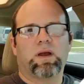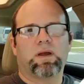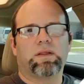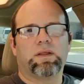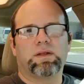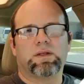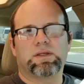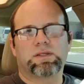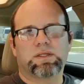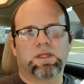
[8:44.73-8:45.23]
and
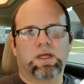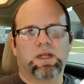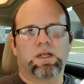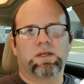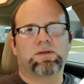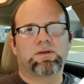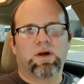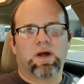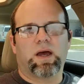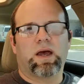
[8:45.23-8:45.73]
then just let it
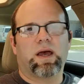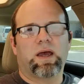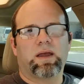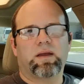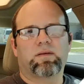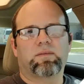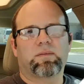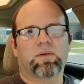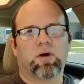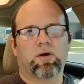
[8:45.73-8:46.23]
dry
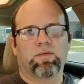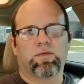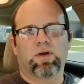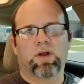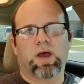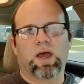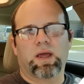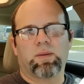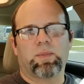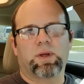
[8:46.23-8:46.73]

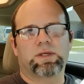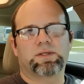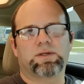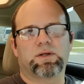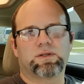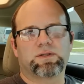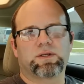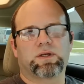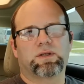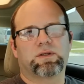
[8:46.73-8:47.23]
overnight, make
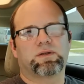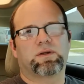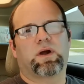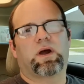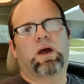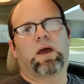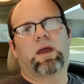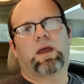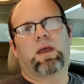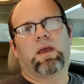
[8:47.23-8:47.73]
sure it's good and
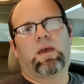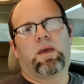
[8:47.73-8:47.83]
dry,